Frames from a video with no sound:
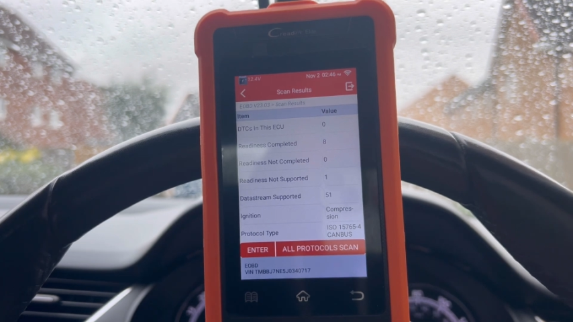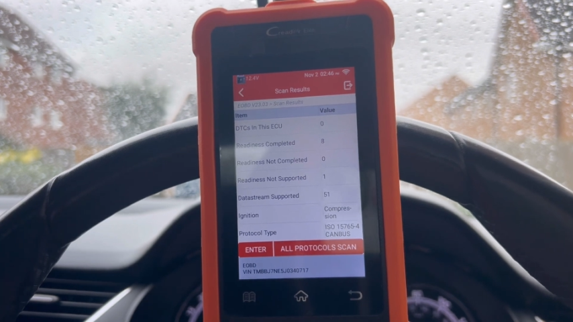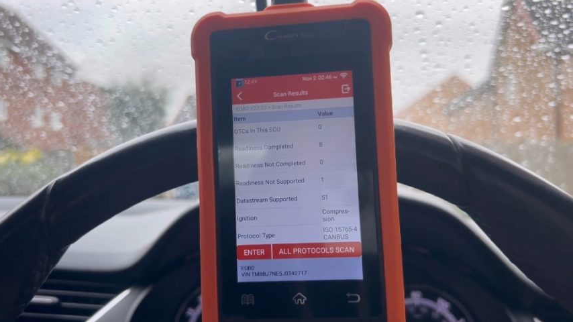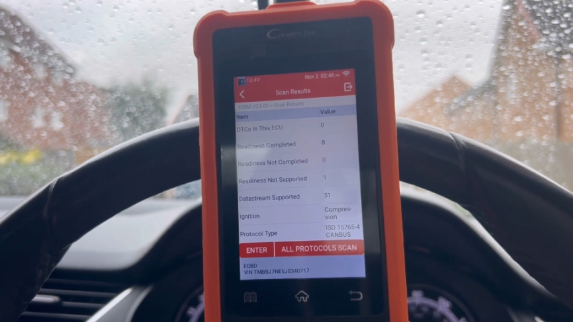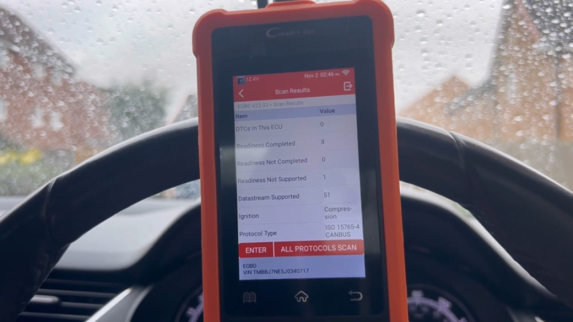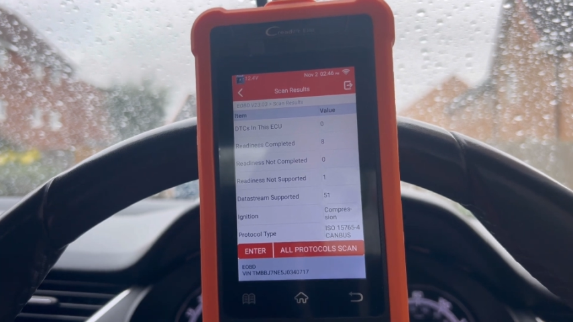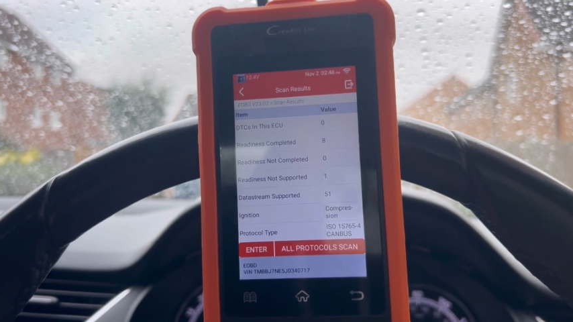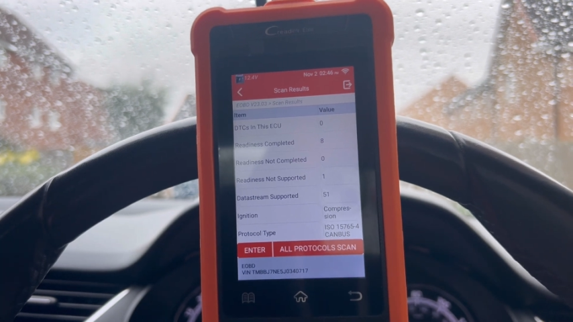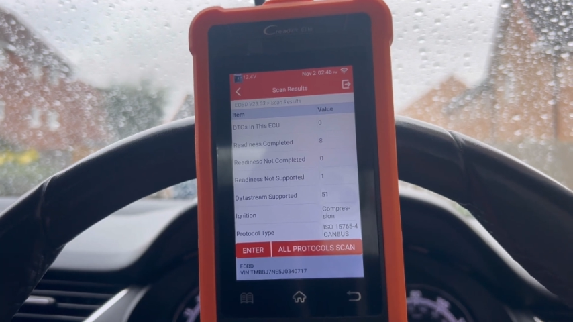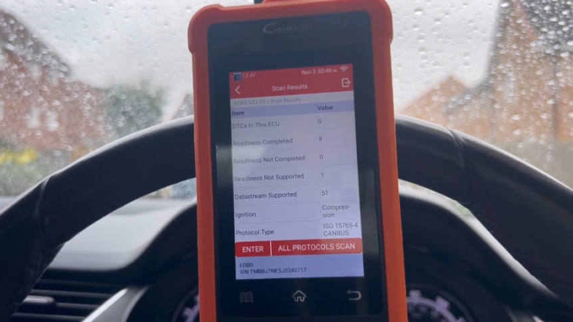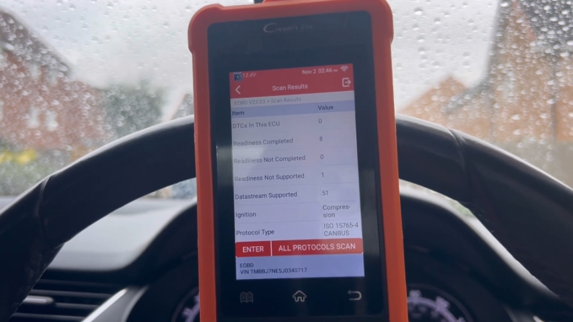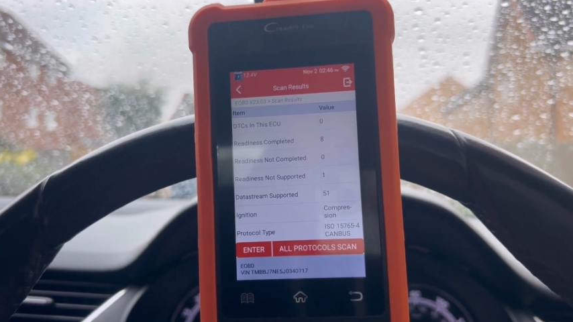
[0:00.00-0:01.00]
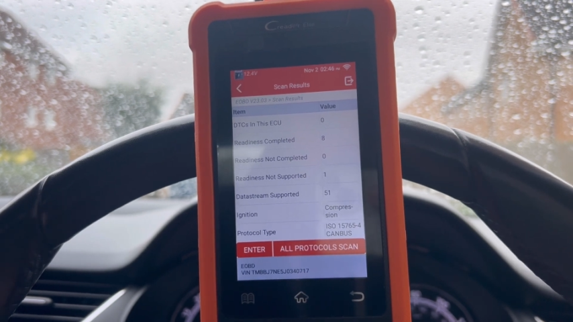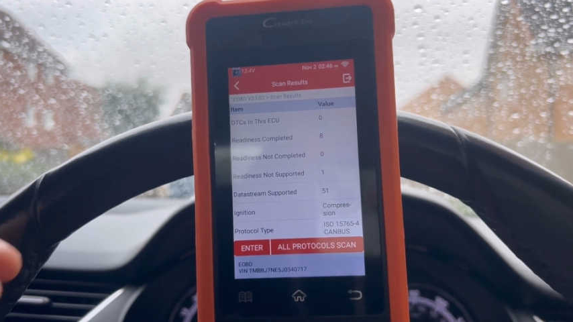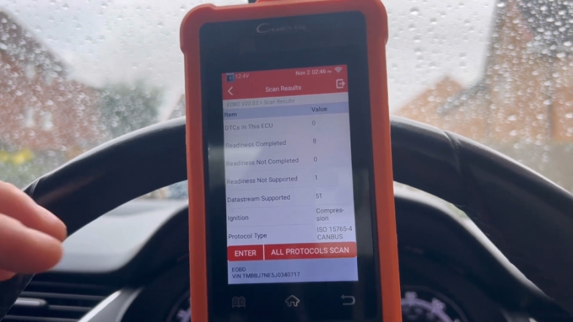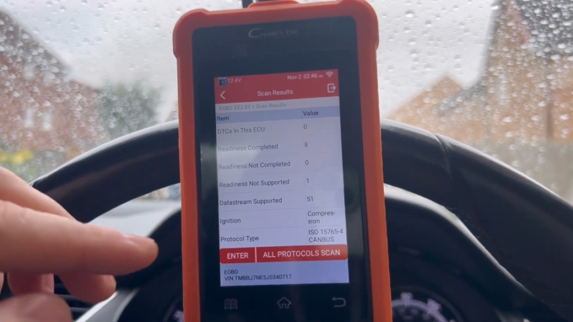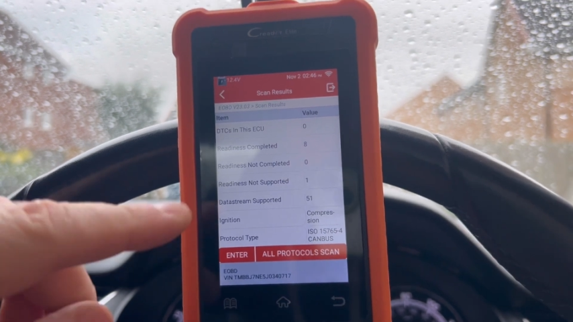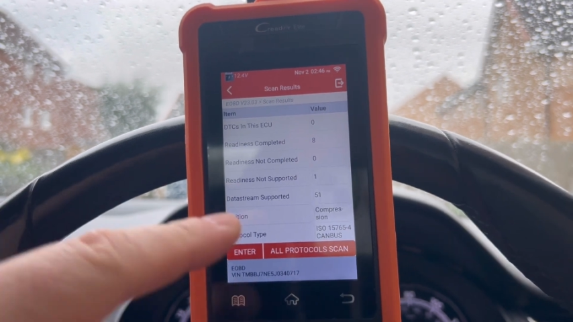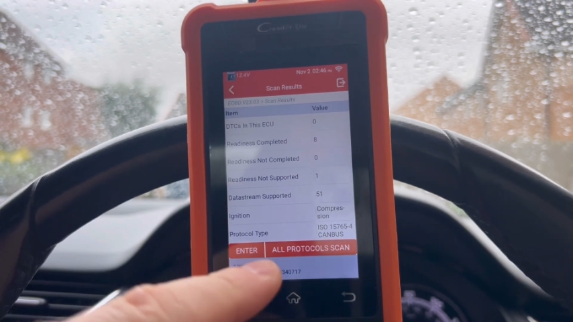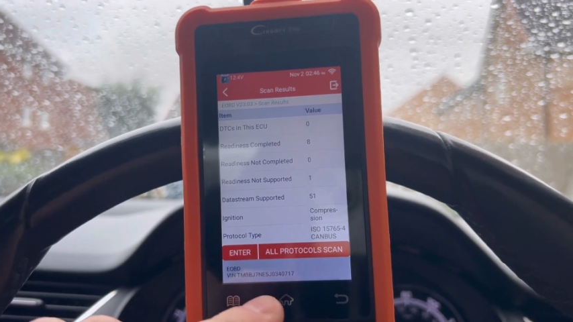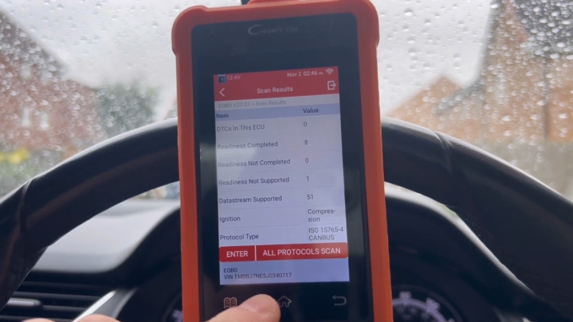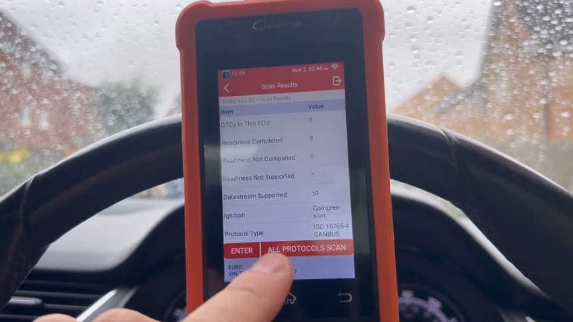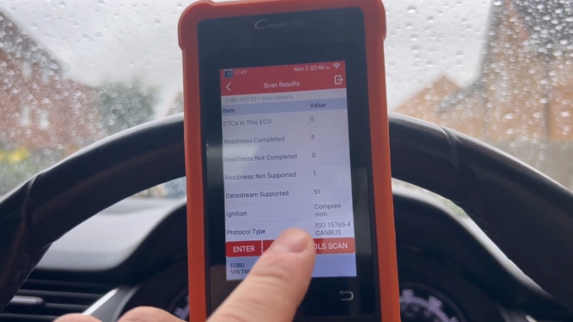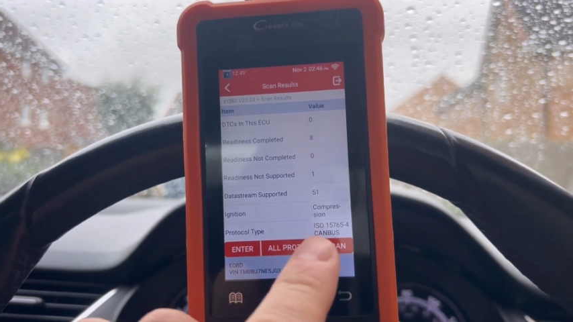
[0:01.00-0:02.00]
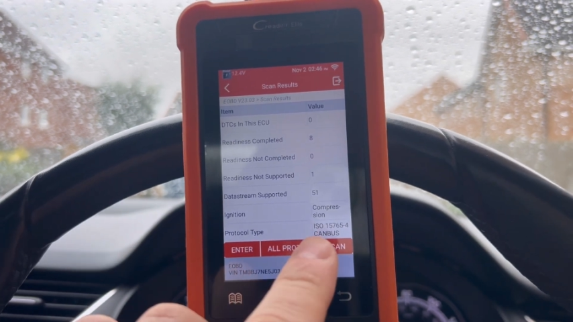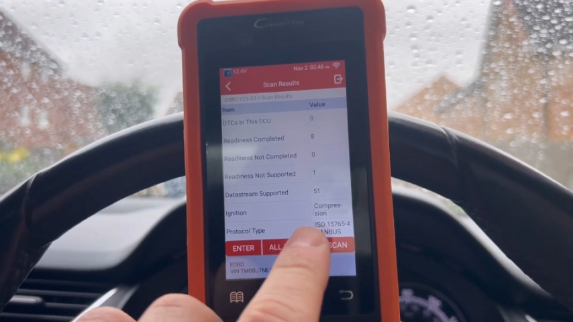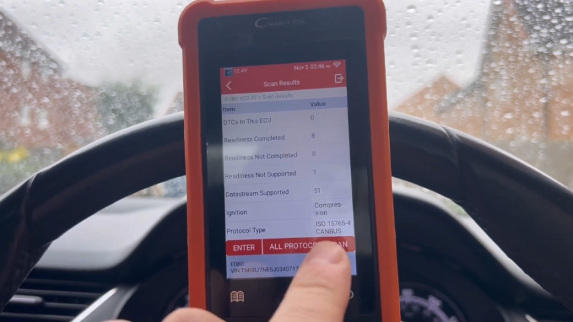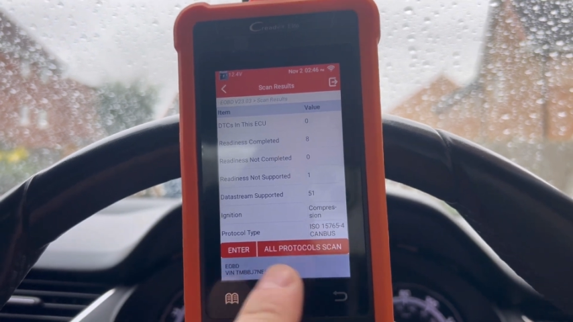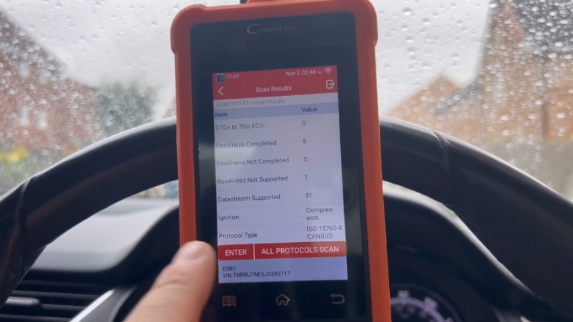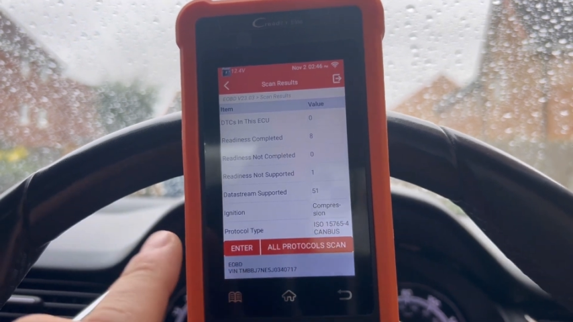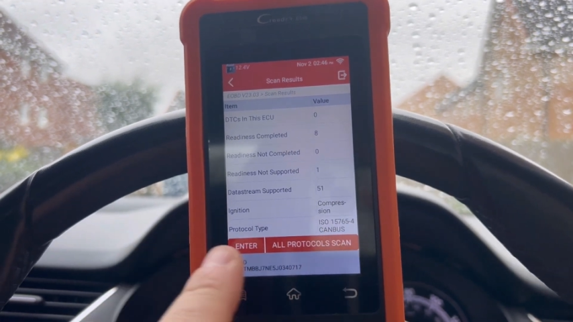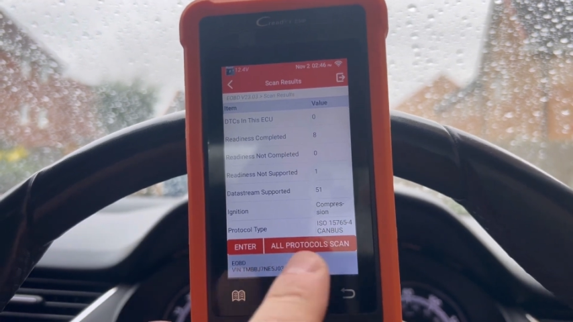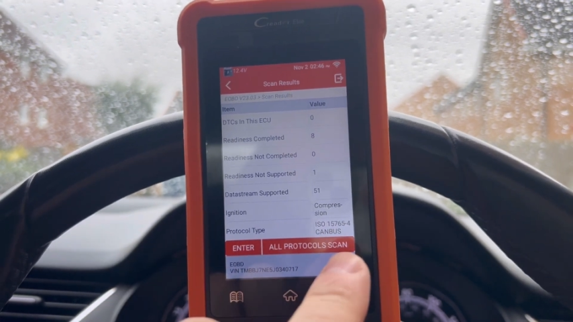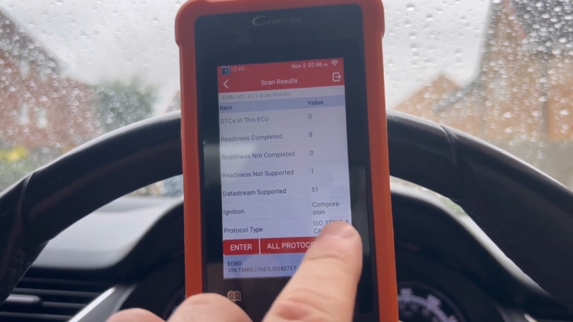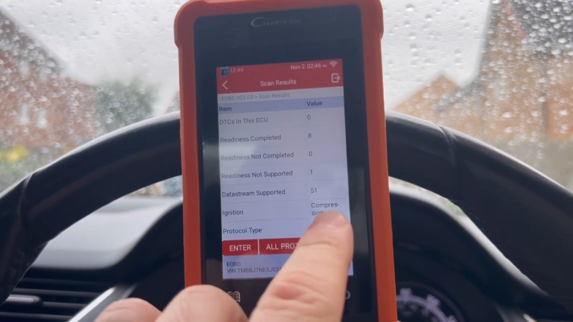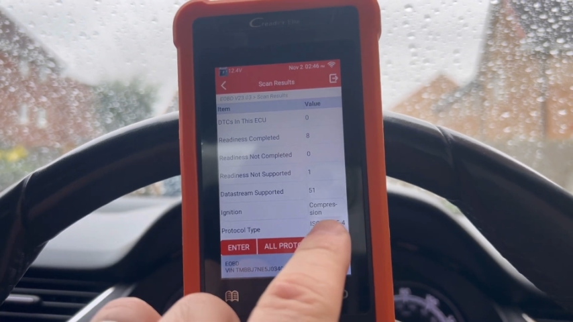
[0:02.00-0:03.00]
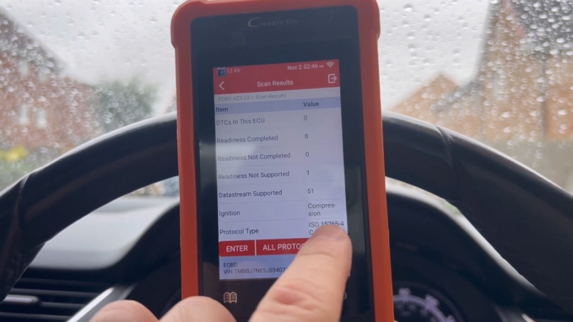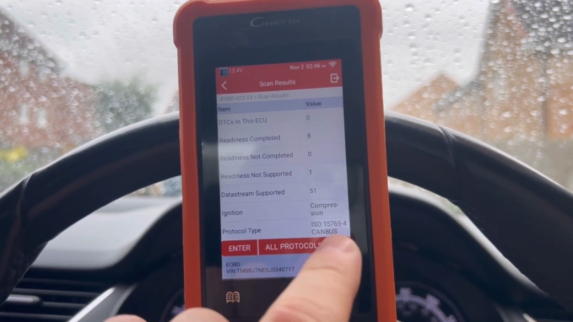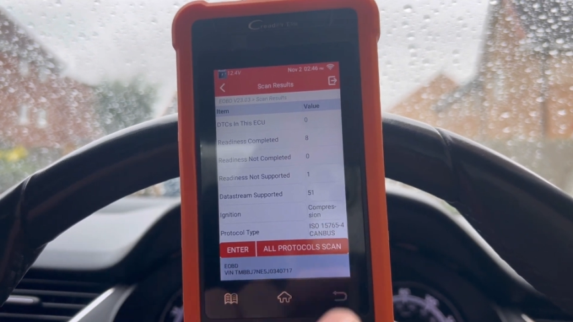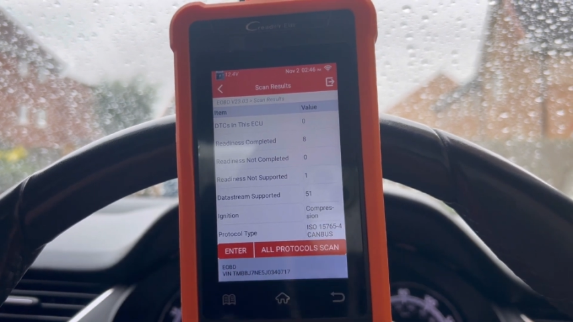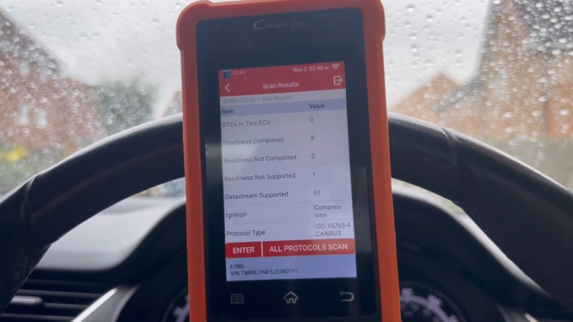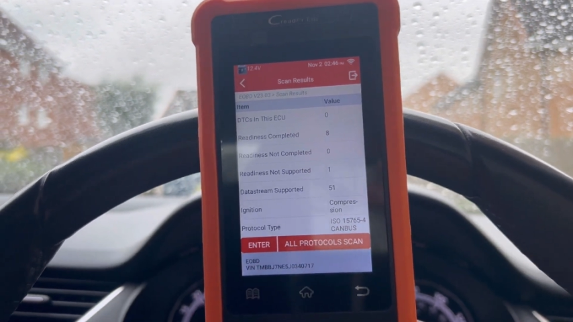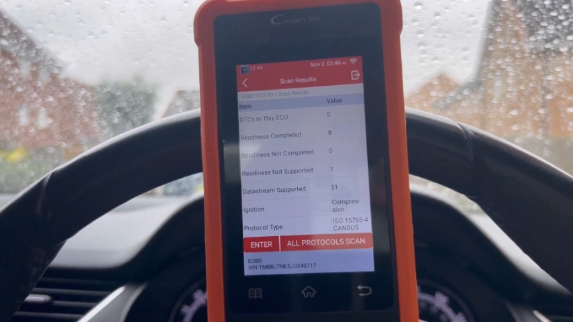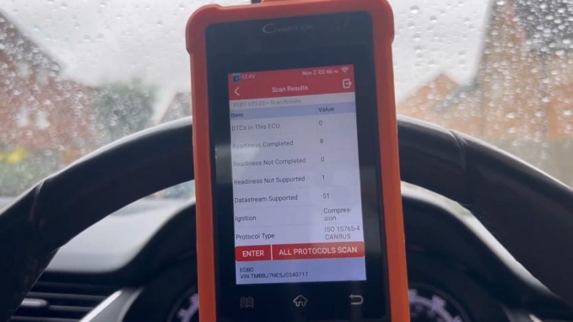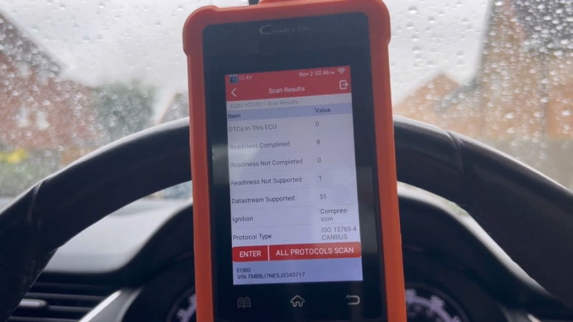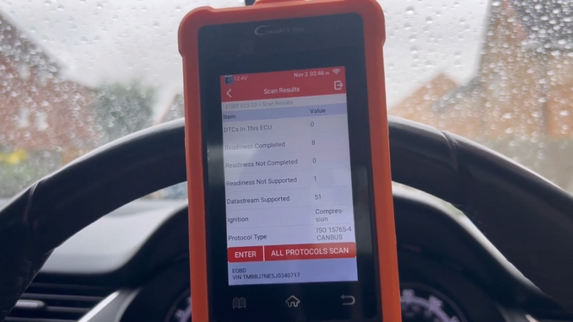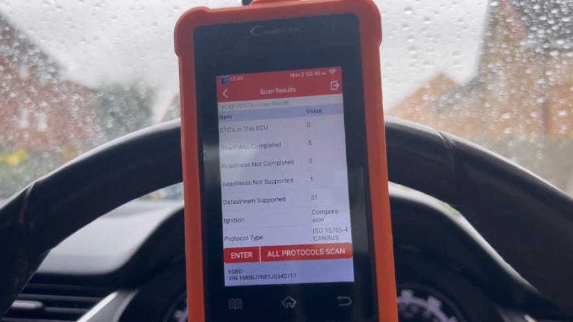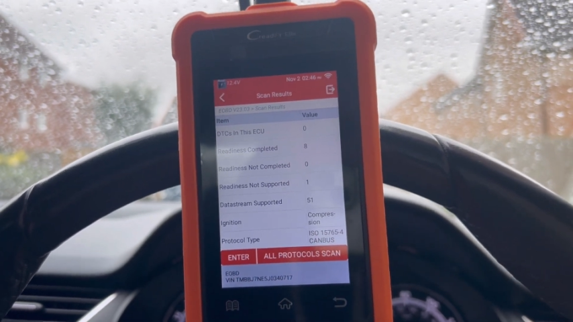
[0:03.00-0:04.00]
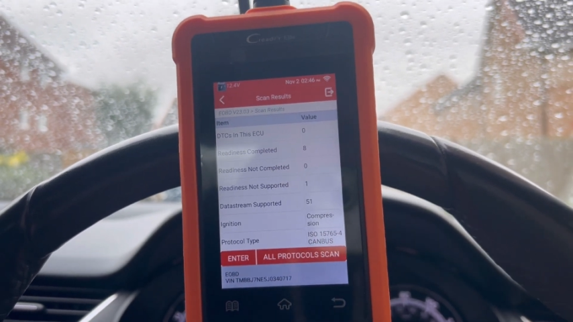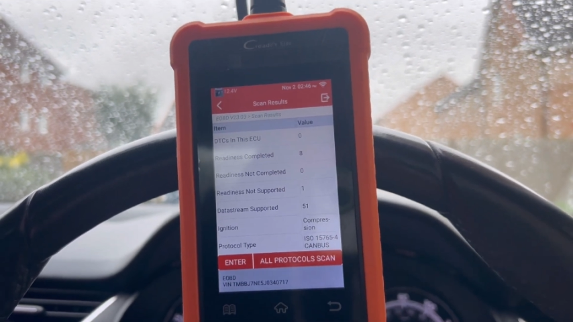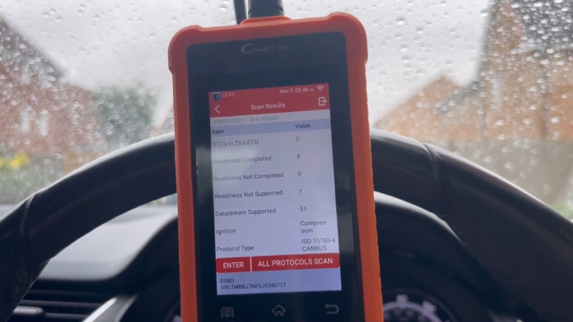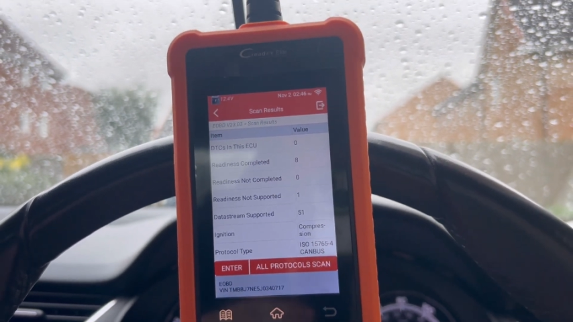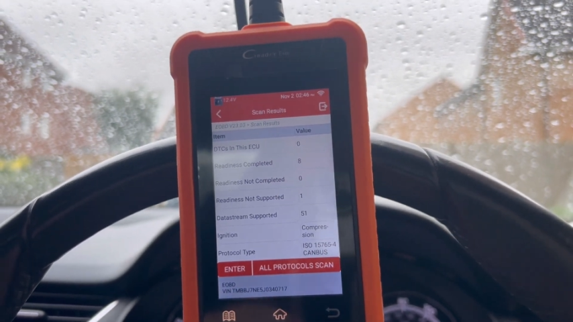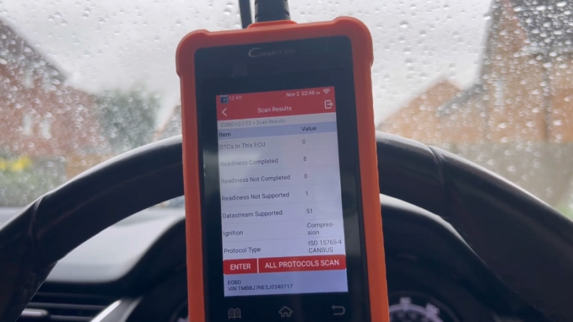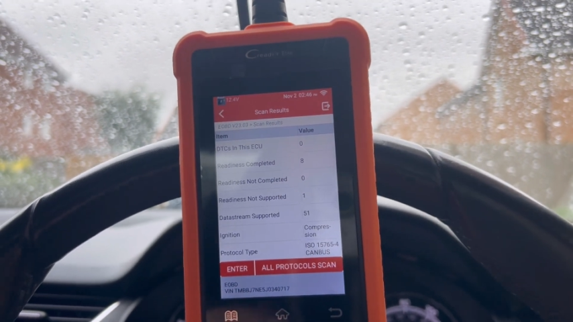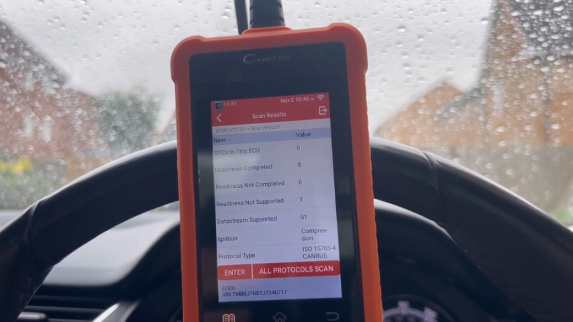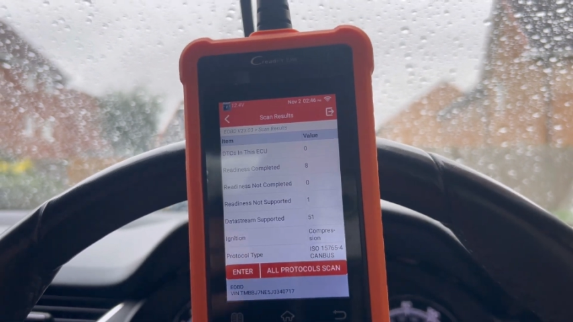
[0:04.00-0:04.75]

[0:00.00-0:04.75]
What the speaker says: [unreadable: no face in view]